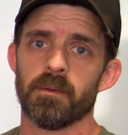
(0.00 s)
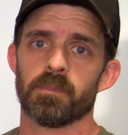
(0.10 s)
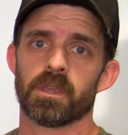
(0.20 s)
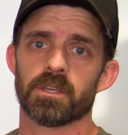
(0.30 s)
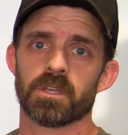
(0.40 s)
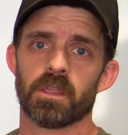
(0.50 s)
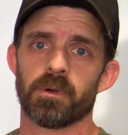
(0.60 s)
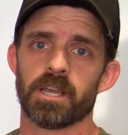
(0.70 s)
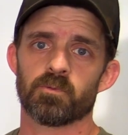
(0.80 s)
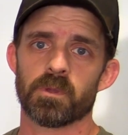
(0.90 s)
because
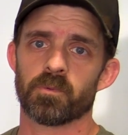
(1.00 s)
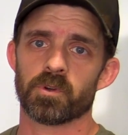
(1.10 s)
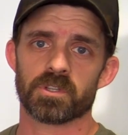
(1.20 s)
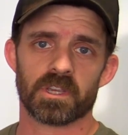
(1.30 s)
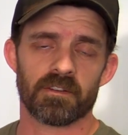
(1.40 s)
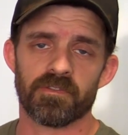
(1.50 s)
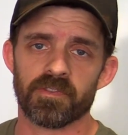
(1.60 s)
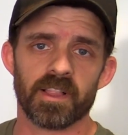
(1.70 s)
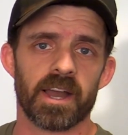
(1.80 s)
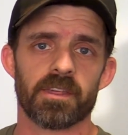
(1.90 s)
otherwise people are just going to
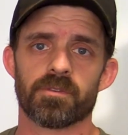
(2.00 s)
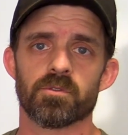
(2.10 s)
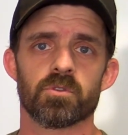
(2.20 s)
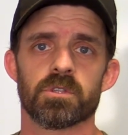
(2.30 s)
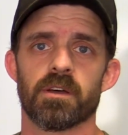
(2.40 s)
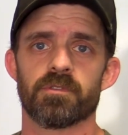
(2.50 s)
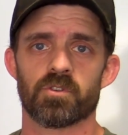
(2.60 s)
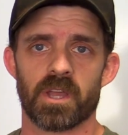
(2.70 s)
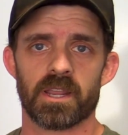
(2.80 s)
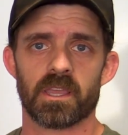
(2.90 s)
fly through stuff and
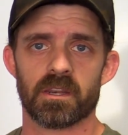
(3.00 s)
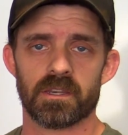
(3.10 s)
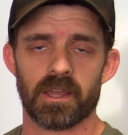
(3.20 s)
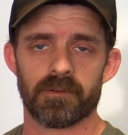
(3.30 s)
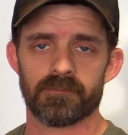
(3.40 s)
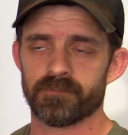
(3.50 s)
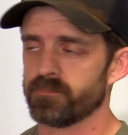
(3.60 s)
try to get it done,